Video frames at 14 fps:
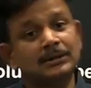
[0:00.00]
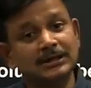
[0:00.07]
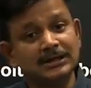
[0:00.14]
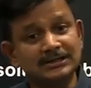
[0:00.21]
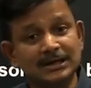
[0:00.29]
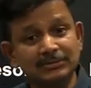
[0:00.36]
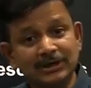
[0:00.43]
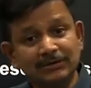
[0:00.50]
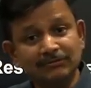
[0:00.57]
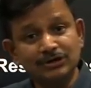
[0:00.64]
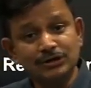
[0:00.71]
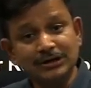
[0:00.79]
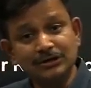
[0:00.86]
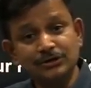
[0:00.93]
this is something which
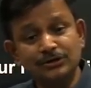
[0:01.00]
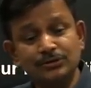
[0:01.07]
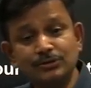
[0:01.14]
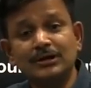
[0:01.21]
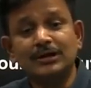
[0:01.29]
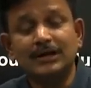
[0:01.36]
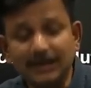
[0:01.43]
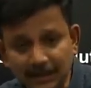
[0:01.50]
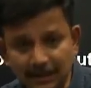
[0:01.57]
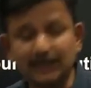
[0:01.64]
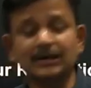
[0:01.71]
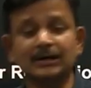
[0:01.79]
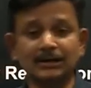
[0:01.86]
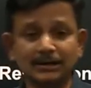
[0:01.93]
you can do
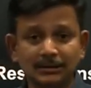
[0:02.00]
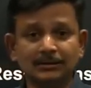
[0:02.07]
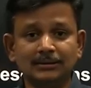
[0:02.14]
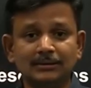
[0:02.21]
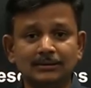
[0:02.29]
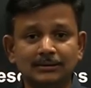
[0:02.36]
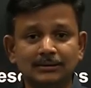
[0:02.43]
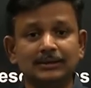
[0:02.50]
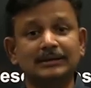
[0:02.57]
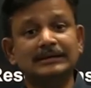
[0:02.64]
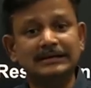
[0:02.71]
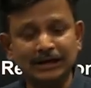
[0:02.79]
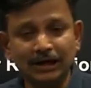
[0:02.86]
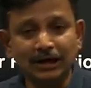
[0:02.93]
regularly,
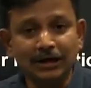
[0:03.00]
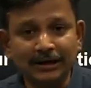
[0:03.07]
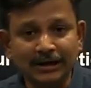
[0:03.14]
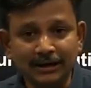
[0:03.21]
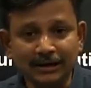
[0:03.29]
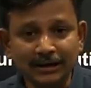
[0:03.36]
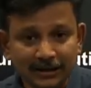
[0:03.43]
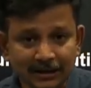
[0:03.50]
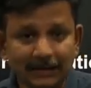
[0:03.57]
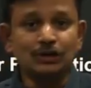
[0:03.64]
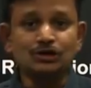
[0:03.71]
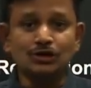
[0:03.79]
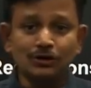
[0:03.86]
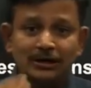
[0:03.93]
day on day.
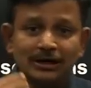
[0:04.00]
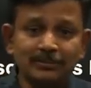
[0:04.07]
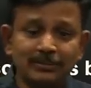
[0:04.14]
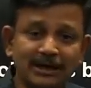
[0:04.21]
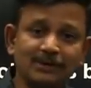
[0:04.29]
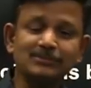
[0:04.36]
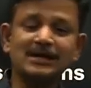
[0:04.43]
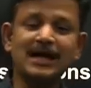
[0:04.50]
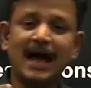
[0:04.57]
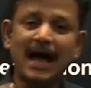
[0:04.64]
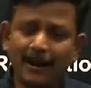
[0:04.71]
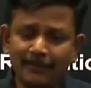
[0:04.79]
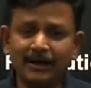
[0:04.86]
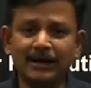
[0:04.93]
Slowly it becomes a
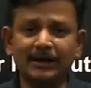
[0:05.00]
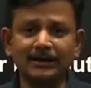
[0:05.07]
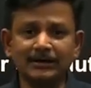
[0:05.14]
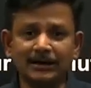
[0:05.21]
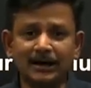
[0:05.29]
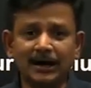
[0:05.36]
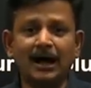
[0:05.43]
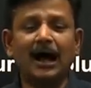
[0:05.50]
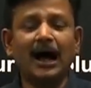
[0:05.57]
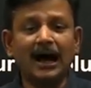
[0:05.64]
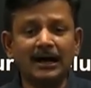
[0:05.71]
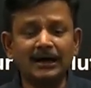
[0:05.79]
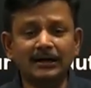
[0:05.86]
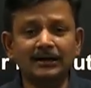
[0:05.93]
habit
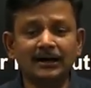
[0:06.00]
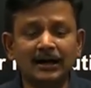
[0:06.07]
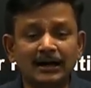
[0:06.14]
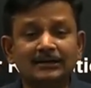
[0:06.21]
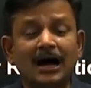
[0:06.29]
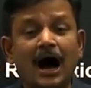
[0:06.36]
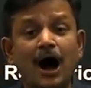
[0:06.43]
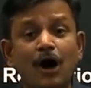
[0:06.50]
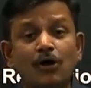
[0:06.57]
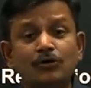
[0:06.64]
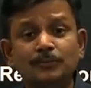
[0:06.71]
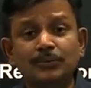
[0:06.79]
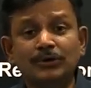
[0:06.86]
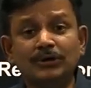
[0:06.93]
and the
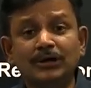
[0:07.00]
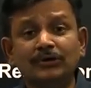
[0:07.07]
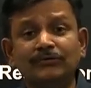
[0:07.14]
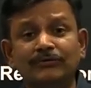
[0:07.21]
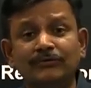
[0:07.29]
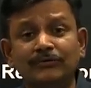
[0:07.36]
output of